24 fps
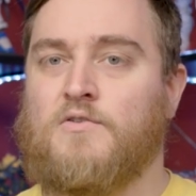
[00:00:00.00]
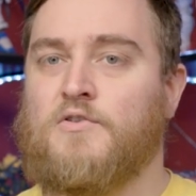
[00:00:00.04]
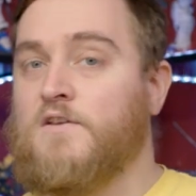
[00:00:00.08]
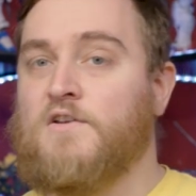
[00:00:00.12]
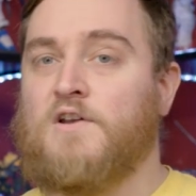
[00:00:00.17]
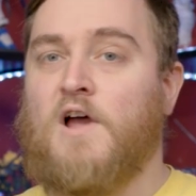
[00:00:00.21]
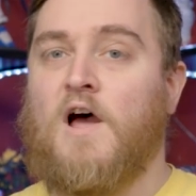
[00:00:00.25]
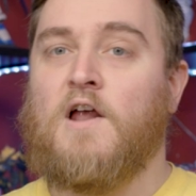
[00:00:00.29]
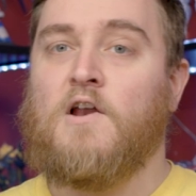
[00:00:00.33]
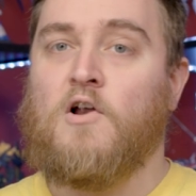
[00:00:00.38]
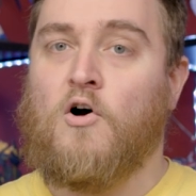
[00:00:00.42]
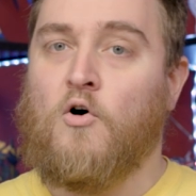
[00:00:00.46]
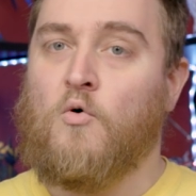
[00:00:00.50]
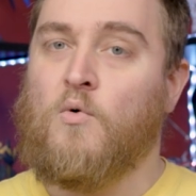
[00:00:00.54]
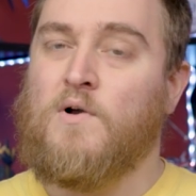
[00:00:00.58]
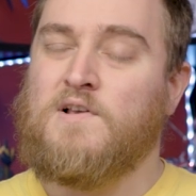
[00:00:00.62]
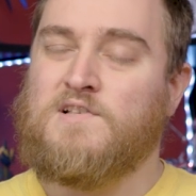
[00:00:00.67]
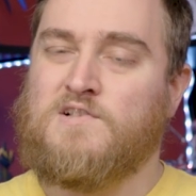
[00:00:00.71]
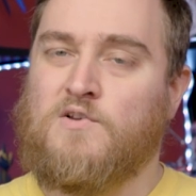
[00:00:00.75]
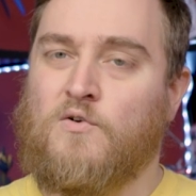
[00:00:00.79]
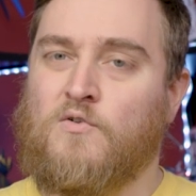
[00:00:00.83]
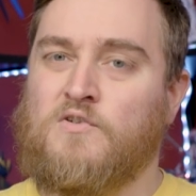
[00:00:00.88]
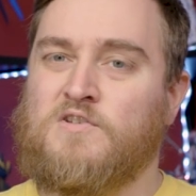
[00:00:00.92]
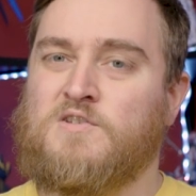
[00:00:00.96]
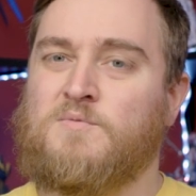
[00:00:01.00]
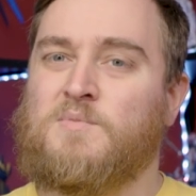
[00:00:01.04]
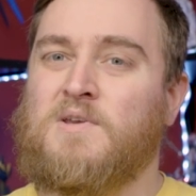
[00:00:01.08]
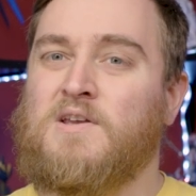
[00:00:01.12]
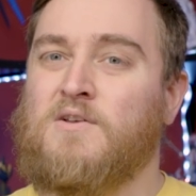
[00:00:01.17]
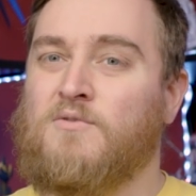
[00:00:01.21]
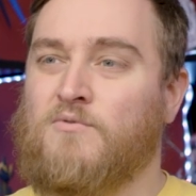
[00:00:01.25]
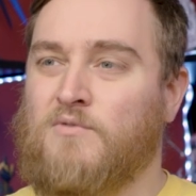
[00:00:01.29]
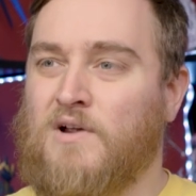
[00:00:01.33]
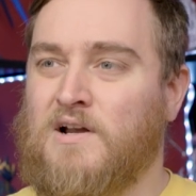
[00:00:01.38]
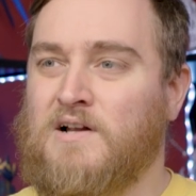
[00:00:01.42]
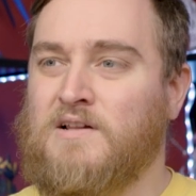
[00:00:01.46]
They're not always going to
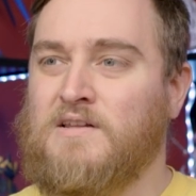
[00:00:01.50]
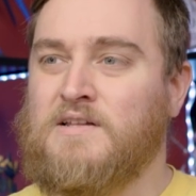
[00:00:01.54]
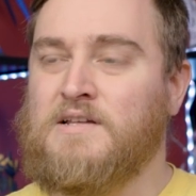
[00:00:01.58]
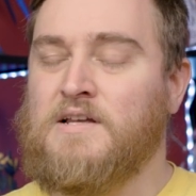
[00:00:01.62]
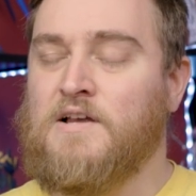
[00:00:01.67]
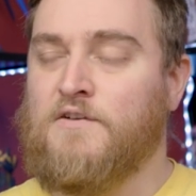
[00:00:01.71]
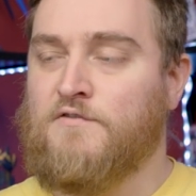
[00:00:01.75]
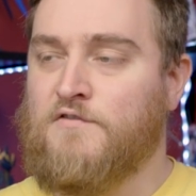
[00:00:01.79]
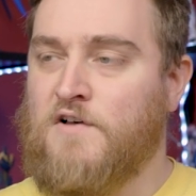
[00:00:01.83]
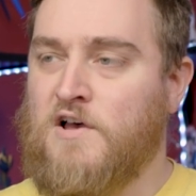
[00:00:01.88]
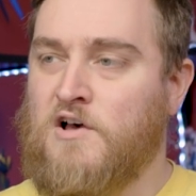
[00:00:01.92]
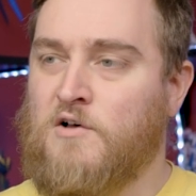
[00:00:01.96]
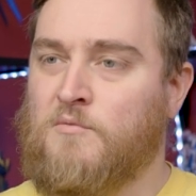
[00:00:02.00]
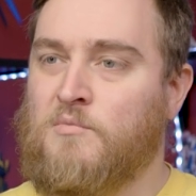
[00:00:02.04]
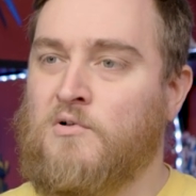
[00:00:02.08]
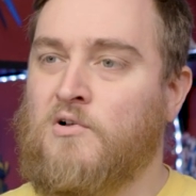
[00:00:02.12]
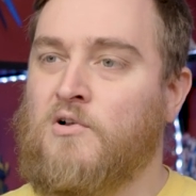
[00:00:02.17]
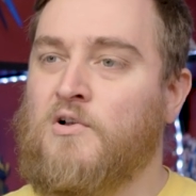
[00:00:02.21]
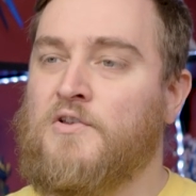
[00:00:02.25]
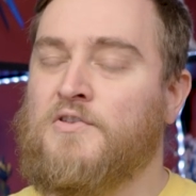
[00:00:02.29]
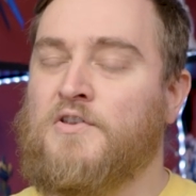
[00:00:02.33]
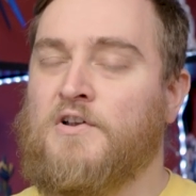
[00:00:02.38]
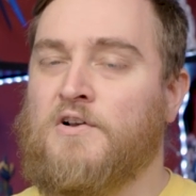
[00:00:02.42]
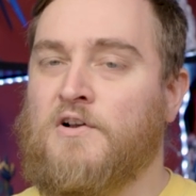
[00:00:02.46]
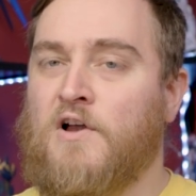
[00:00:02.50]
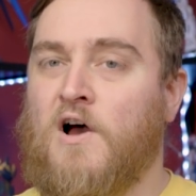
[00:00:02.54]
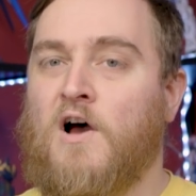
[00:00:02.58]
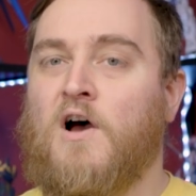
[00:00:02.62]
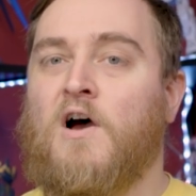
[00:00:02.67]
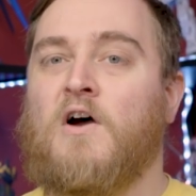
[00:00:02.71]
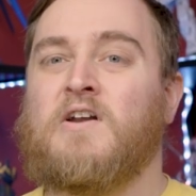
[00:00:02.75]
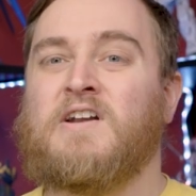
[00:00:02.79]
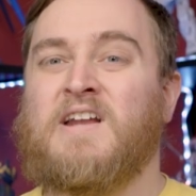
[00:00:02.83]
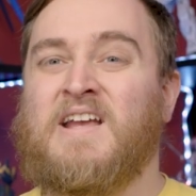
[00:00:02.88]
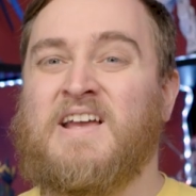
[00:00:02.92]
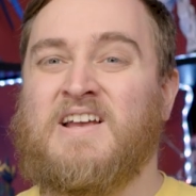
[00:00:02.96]
be readily available and they're not
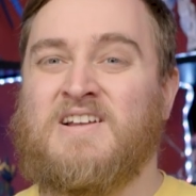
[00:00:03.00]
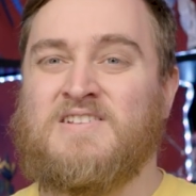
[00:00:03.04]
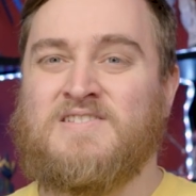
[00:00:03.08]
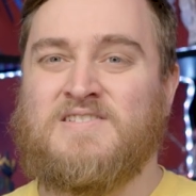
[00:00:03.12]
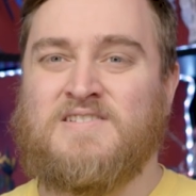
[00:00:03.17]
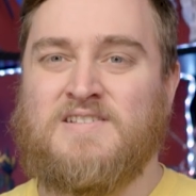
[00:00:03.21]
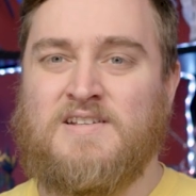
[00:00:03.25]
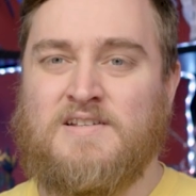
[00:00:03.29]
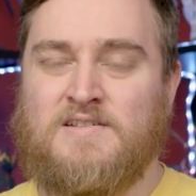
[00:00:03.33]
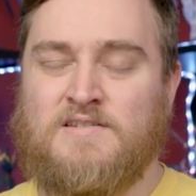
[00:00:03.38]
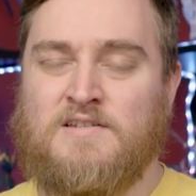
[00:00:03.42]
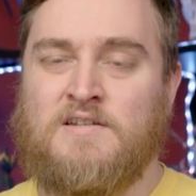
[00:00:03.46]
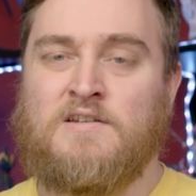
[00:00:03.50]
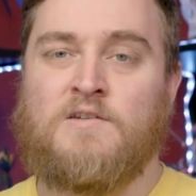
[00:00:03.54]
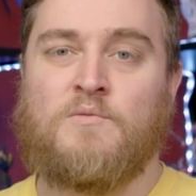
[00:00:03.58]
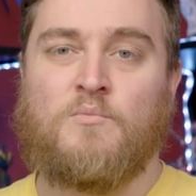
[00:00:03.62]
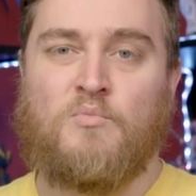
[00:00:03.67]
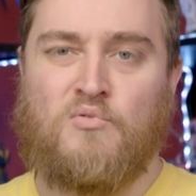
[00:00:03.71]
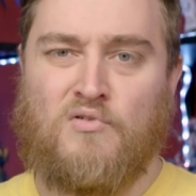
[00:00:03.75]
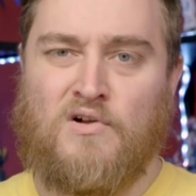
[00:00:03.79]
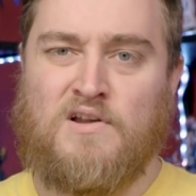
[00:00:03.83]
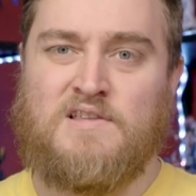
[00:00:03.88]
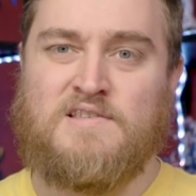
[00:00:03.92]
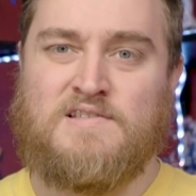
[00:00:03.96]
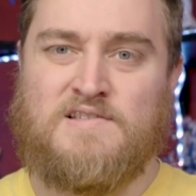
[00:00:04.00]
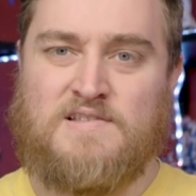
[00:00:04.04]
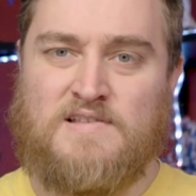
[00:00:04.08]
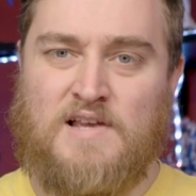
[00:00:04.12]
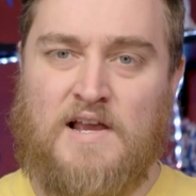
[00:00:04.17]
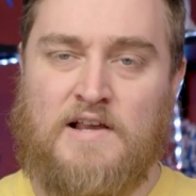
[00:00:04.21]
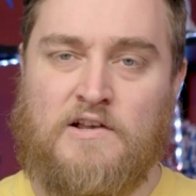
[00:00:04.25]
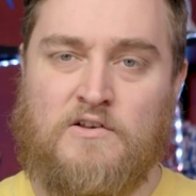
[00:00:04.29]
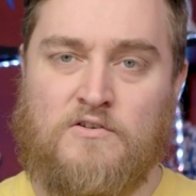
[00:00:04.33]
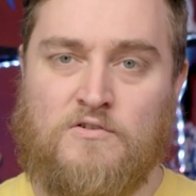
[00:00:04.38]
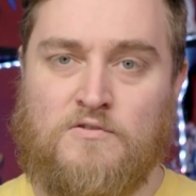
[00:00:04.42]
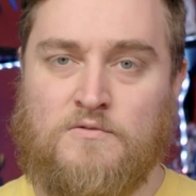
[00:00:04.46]
on a consistent print
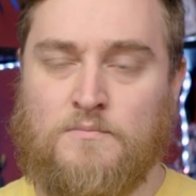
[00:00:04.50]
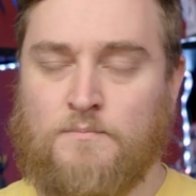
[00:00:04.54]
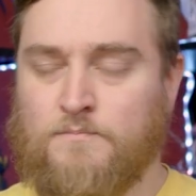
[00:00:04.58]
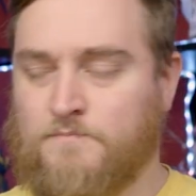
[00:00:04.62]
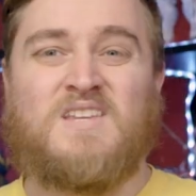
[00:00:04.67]
cycle.